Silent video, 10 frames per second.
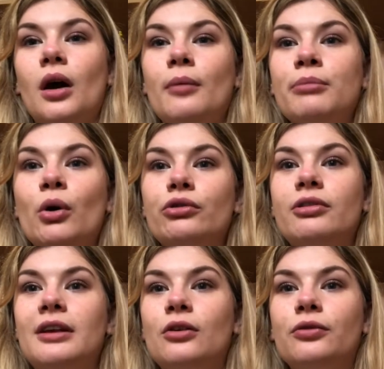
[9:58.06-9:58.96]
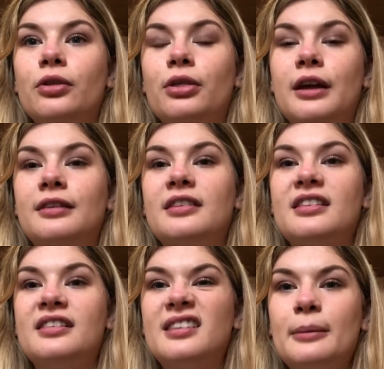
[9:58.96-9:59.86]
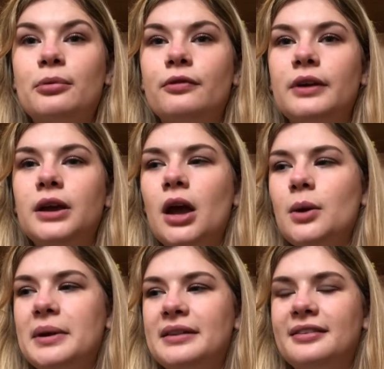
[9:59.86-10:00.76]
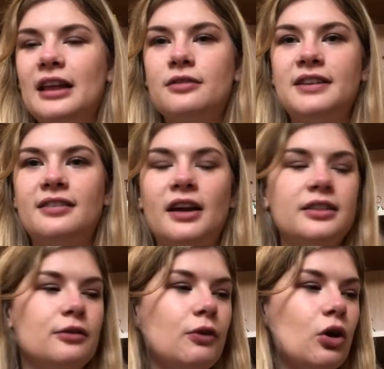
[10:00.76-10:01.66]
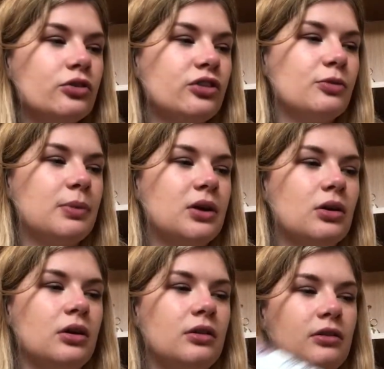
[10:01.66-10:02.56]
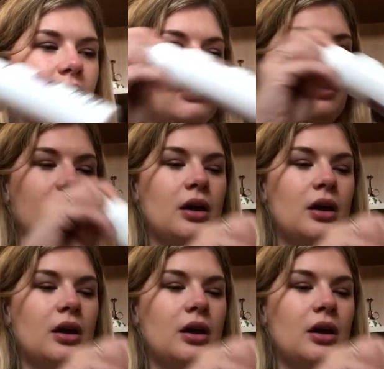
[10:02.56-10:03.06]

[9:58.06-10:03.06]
unboxing of the things as a separate video instead of inside the vlog, just because